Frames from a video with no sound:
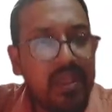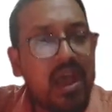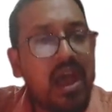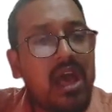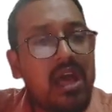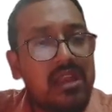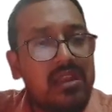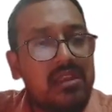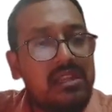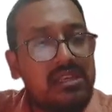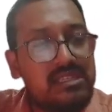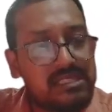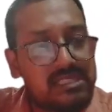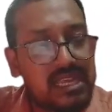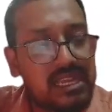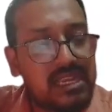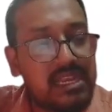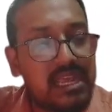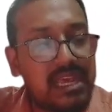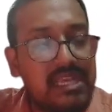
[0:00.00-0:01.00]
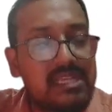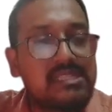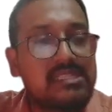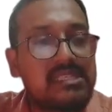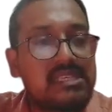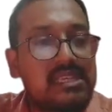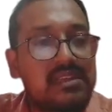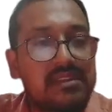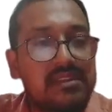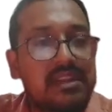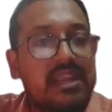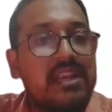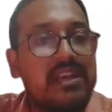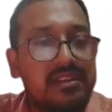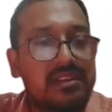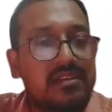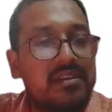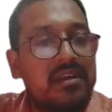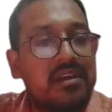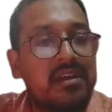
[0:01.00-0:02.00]
R less than S,
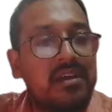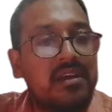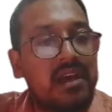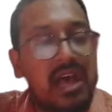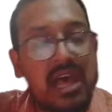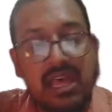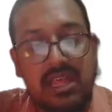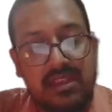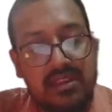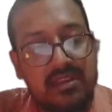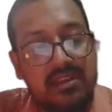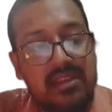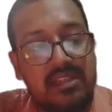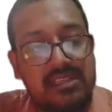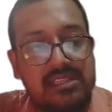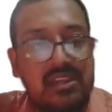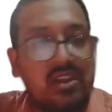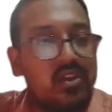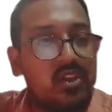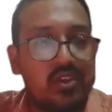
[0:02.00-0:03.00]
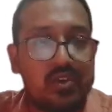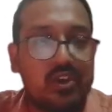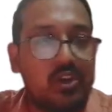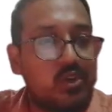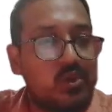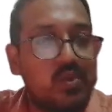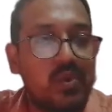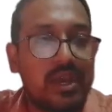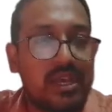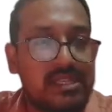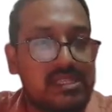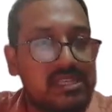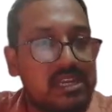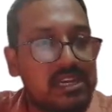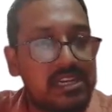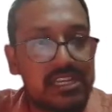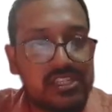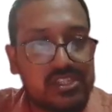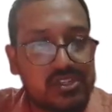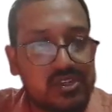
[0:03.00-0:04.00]
right? R less than or equal to S.
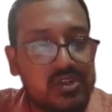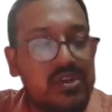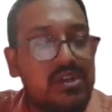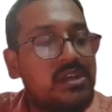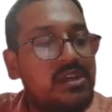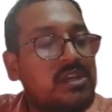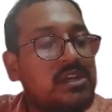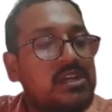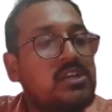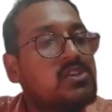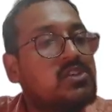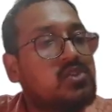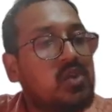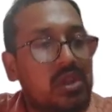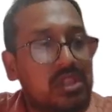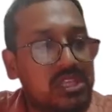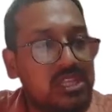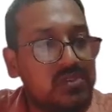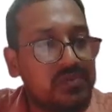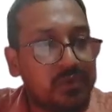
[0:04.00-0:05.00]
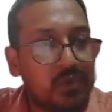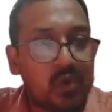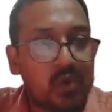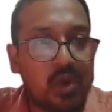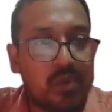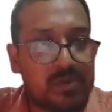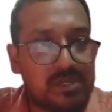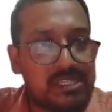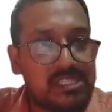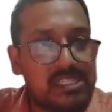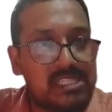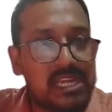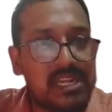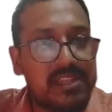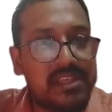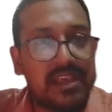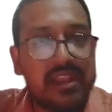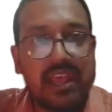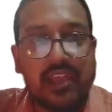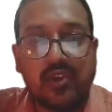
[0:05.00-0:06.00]
Understood? So all these four options are
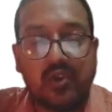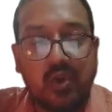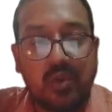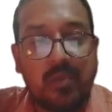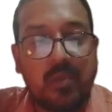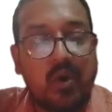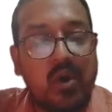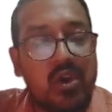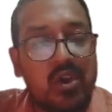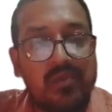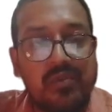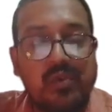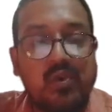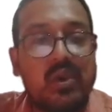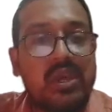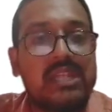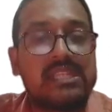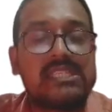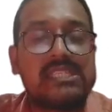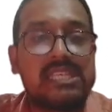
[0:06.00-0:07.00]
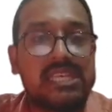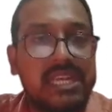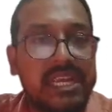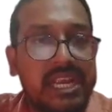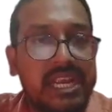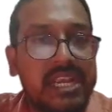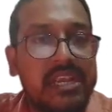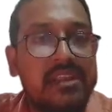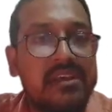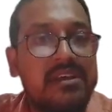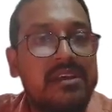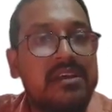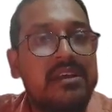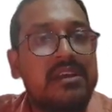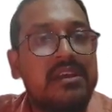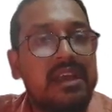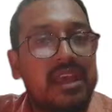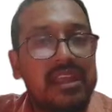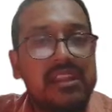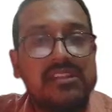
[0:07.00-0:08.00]
there. I hope all of you can see it.
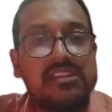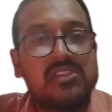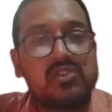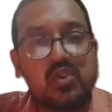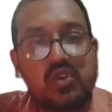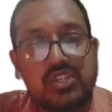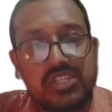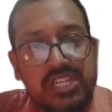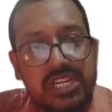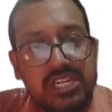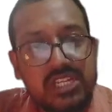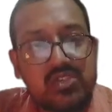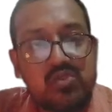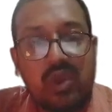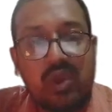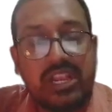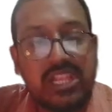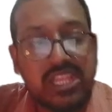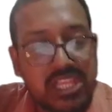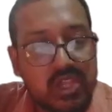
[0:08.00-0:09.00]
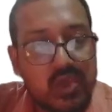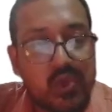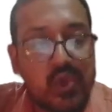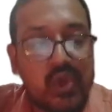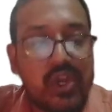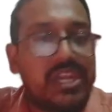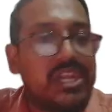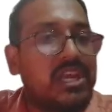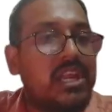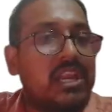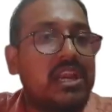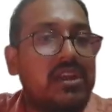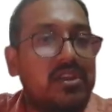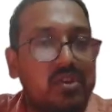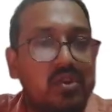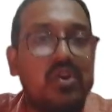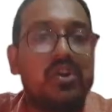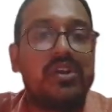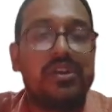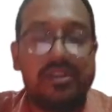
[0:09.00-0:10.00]
And this question is quite theoretical
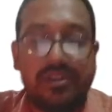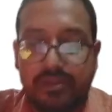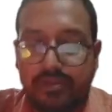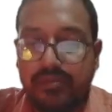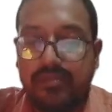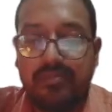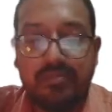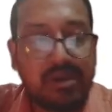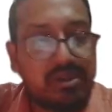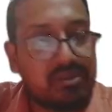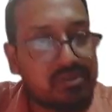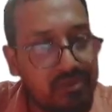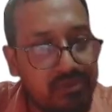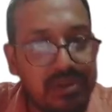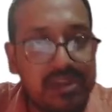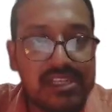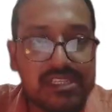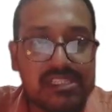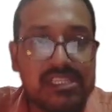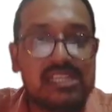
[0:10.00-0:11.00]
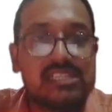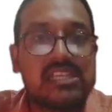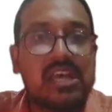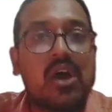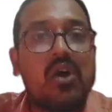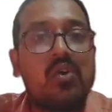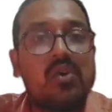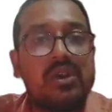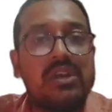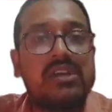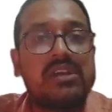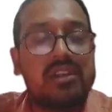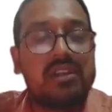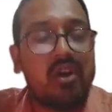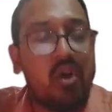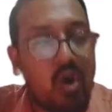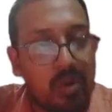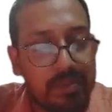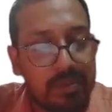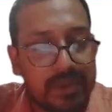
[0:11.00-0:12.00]
and good, but we will discuss how it
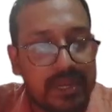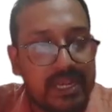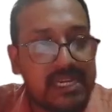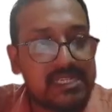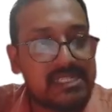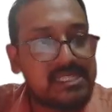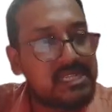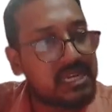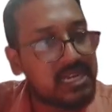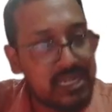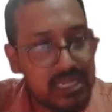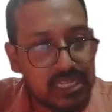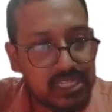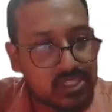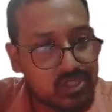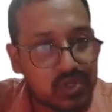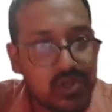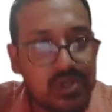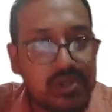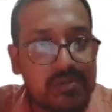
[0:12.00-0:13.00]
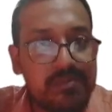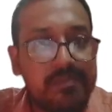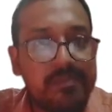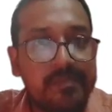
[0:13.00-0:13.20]
operates. Understood?